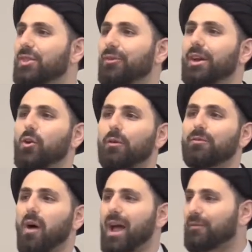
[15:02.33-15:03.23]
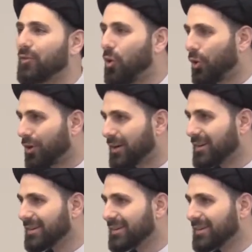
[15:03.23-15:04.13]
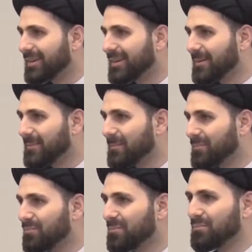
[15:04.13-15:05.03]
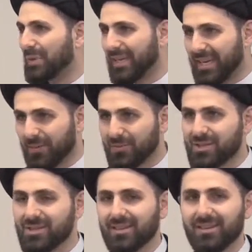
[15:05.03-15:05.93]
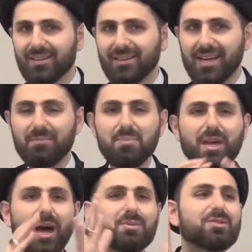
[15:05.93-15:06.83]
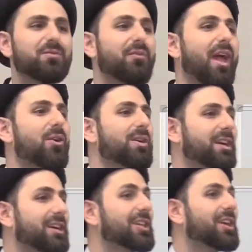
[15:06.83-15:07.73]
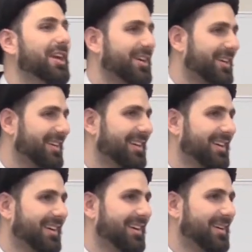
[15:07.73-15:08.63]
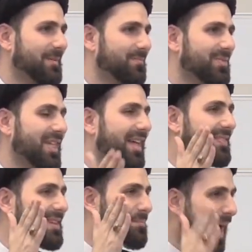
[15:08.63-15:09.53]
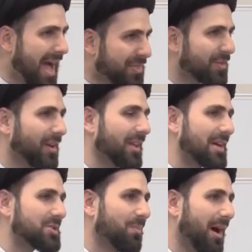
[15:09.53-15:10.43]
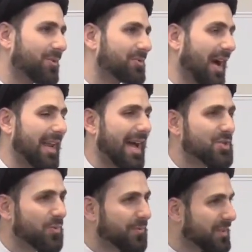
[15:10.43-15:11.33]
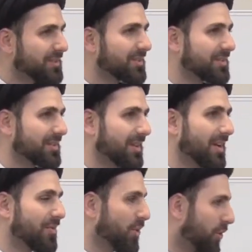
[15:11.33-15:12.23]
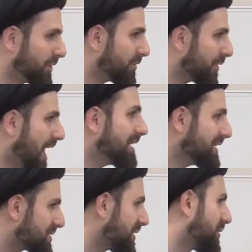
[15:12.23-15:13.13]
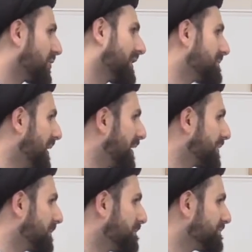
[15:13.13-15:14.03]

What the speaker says: three or five core beliefs, it becomes very clear that the path of Allah subhanahu wa ta'ala, as revealed in the Holy Quran is the correct path.